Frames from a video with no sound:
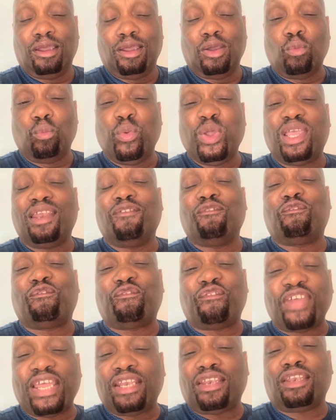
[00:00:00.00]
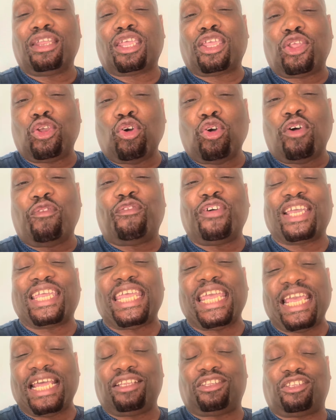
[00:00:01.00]
We could invent the cure for
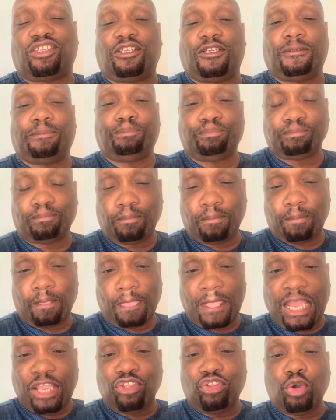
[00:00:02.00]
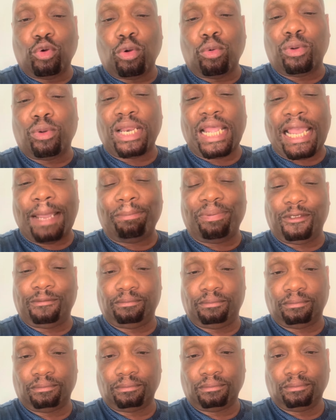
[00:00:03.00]
cancer. And you know what would happen?
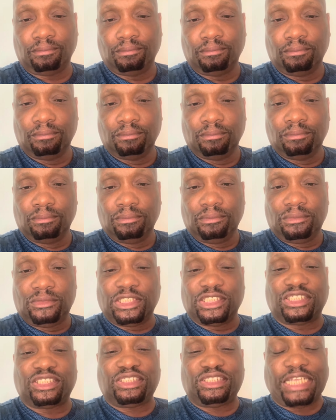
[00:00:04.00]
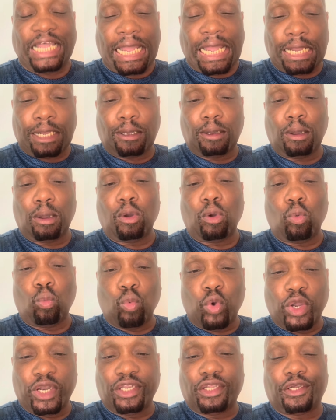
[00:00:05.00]
The stock
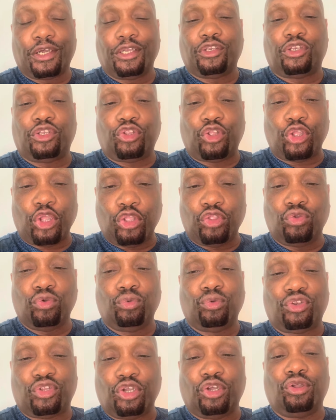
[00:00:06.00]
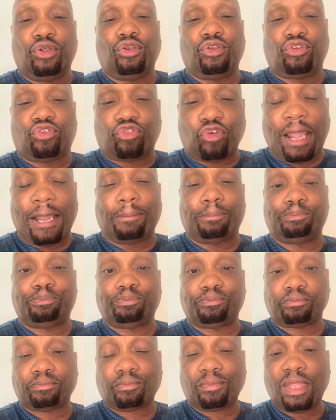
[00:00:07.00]
would continue to drop.
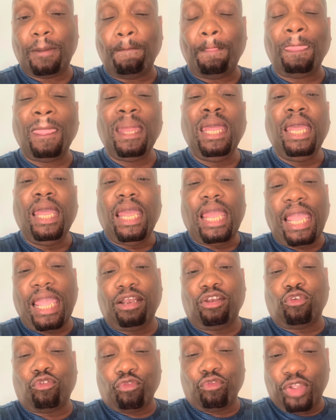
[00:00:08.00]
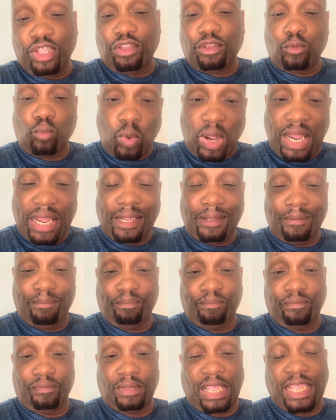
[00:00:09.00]
And the reason why
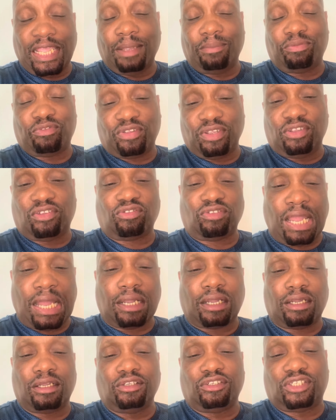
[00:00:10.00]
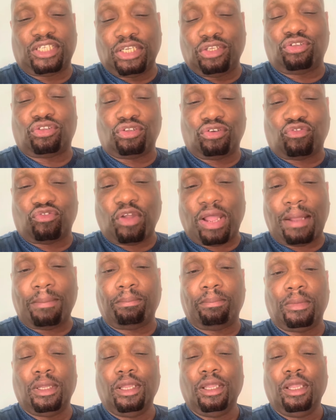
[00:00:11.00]
AMC stock continues to
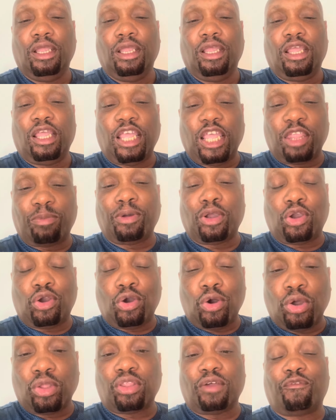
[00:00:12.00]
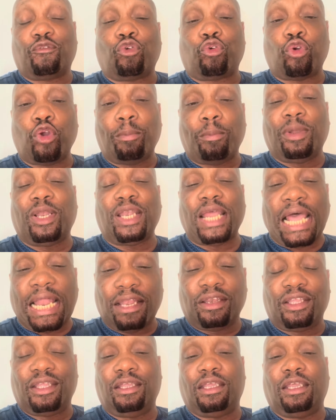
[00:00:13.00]
drop is because of
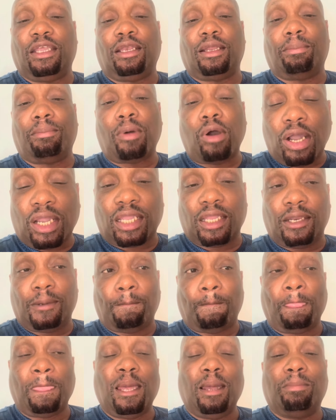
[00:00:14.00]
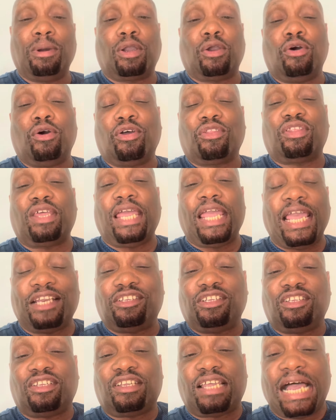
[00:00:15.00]
criminality in the market, because the
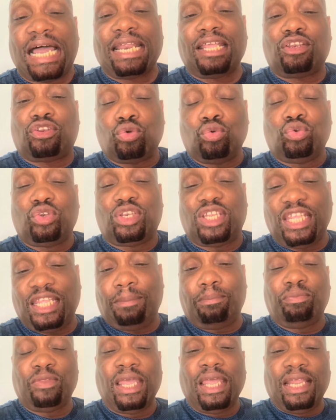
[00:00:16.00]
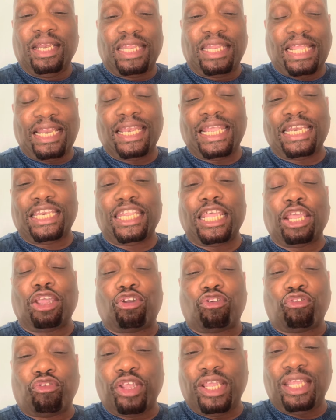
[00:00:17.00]
hedges got in too deep. They let their
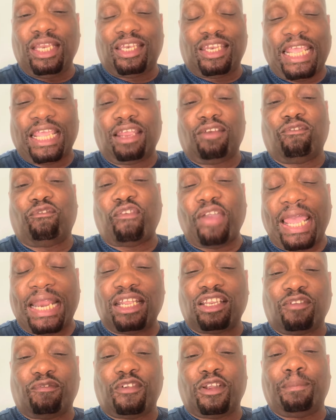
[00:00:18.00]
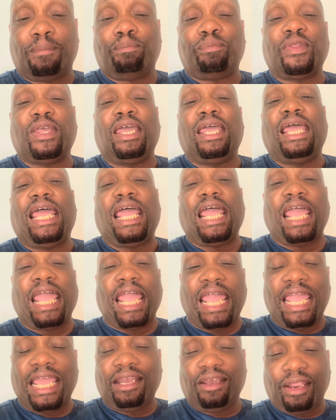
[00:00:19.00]
greed take advantage of them,
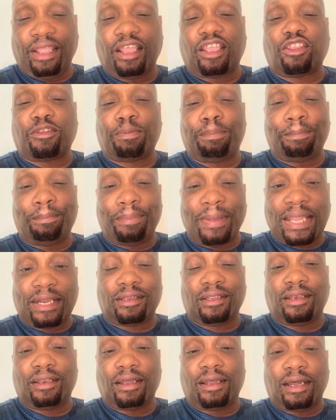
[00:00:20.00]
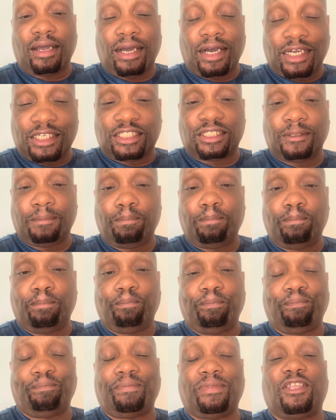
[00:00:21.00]
and they expected us
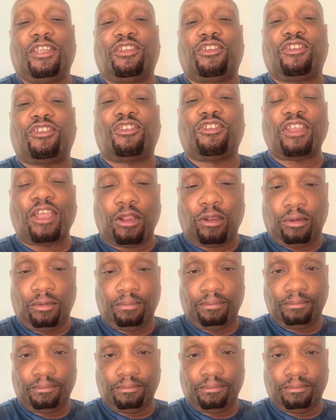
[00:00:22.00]
to sell.